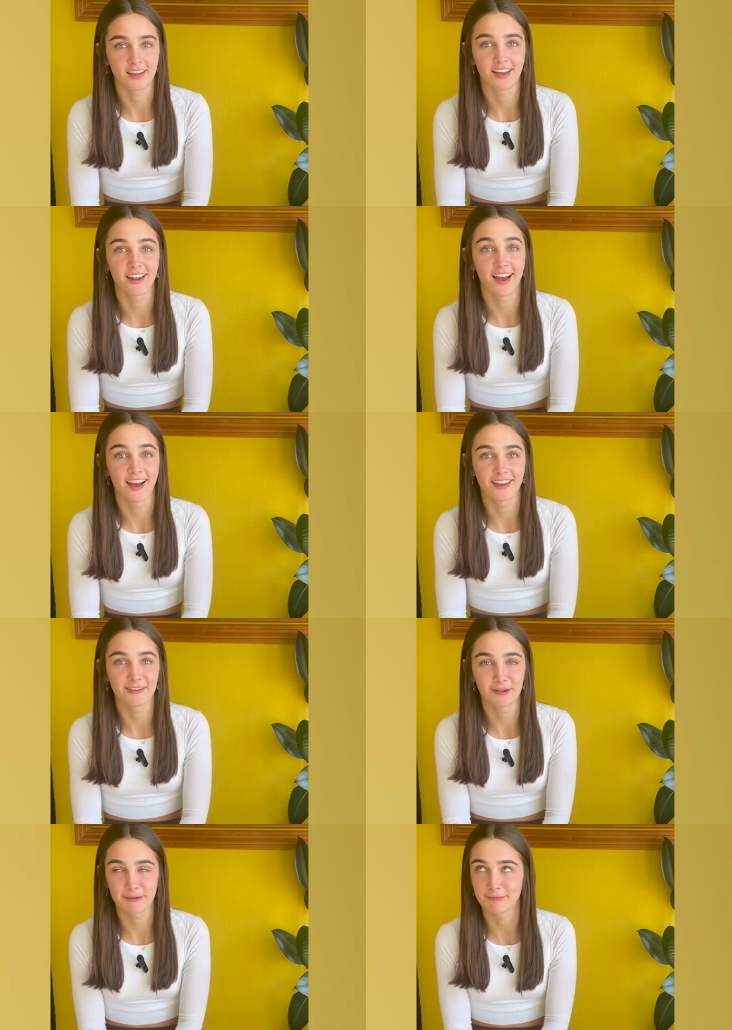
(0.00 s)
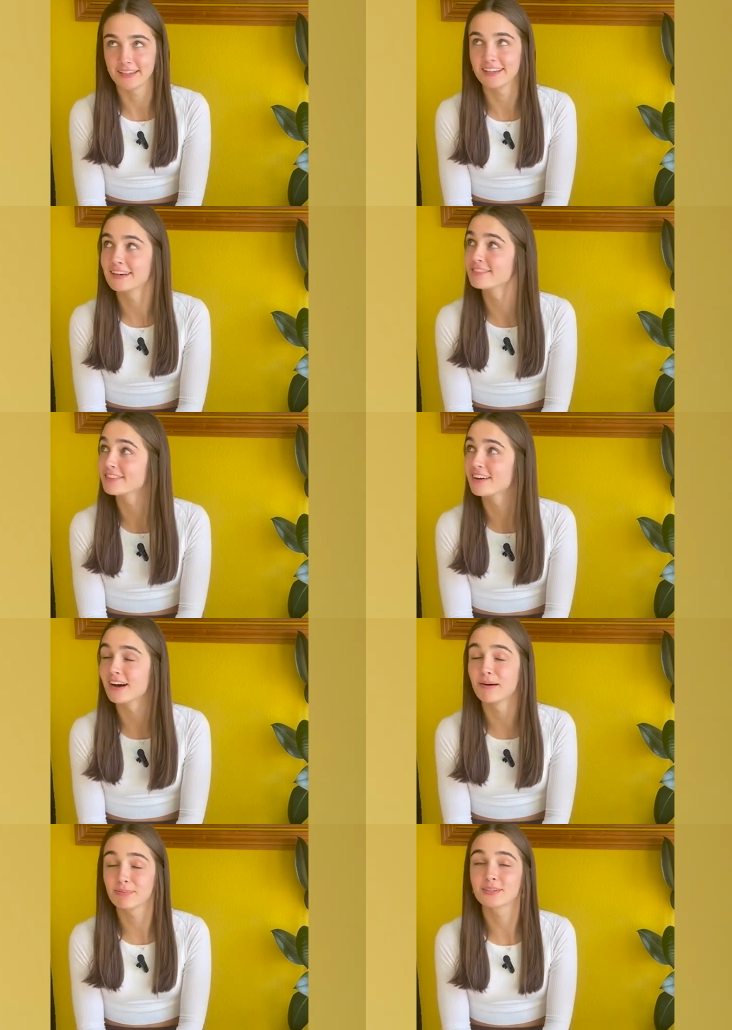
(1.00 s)
And I highly recommend
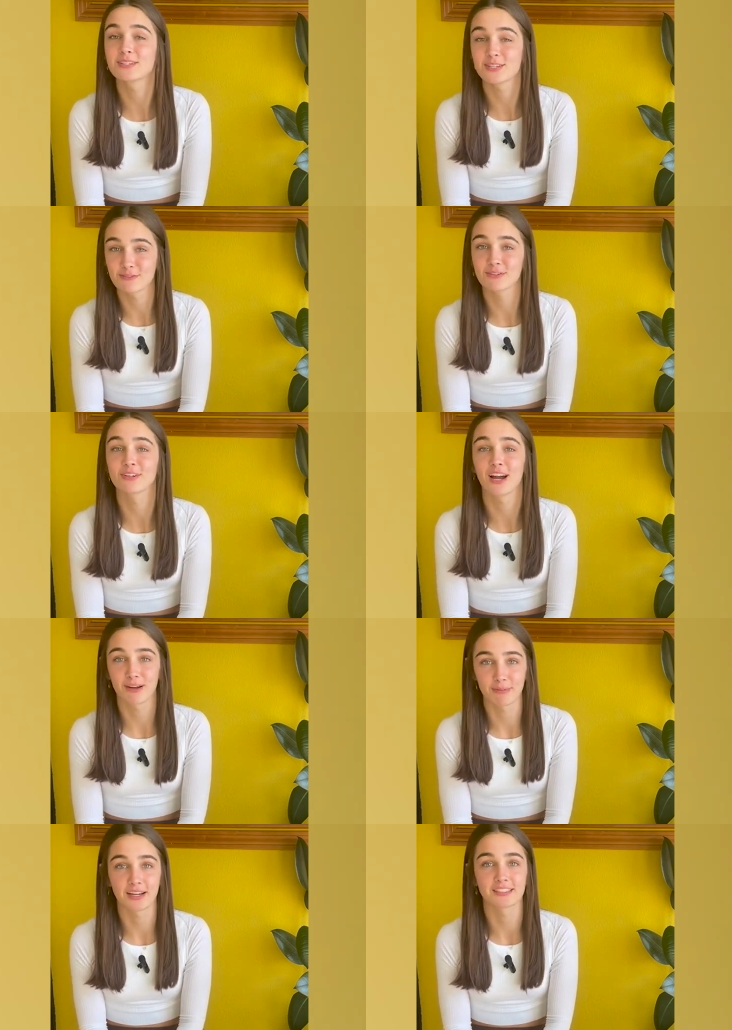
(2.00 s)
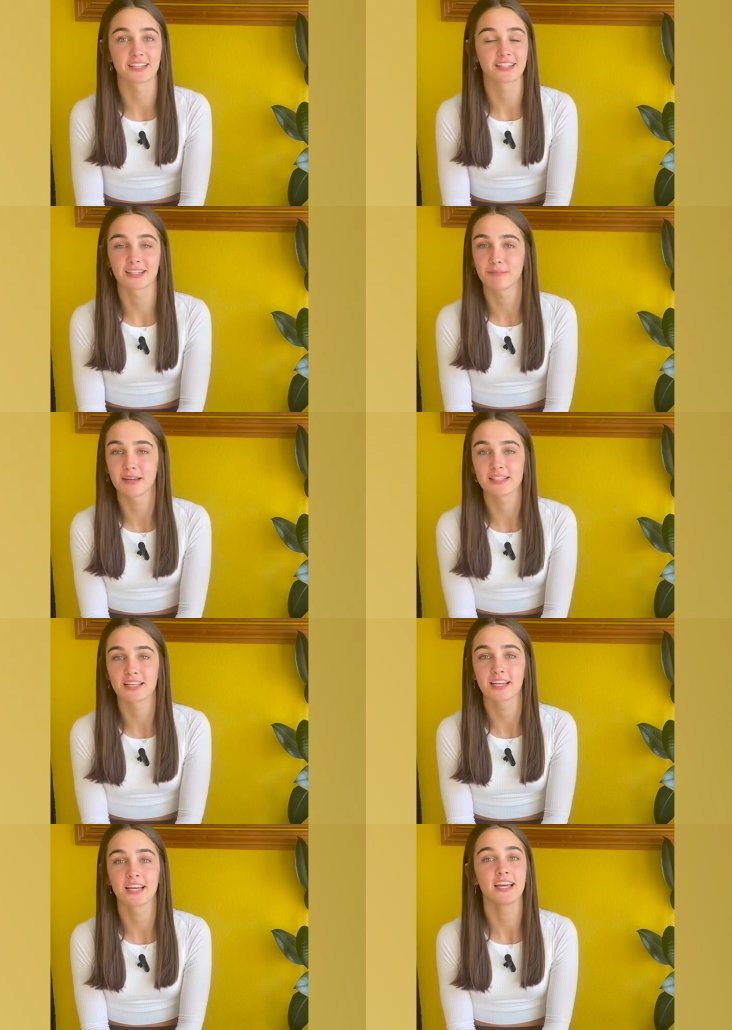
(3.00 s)
Upper Cervical Chiropractic. They're
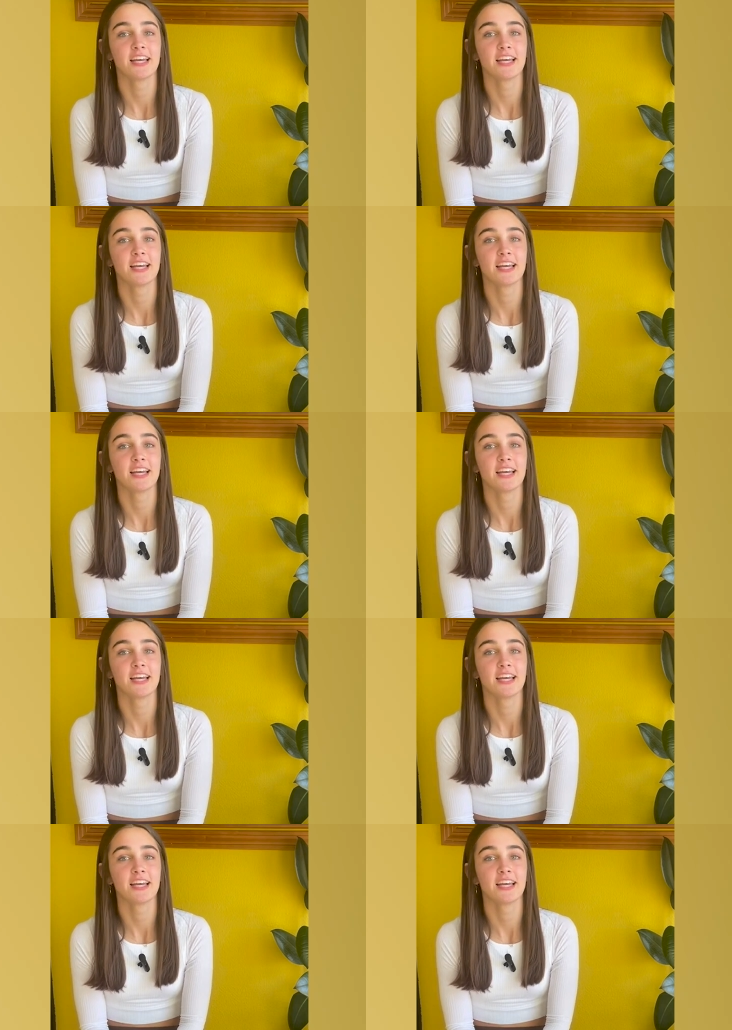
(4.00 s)
amazing.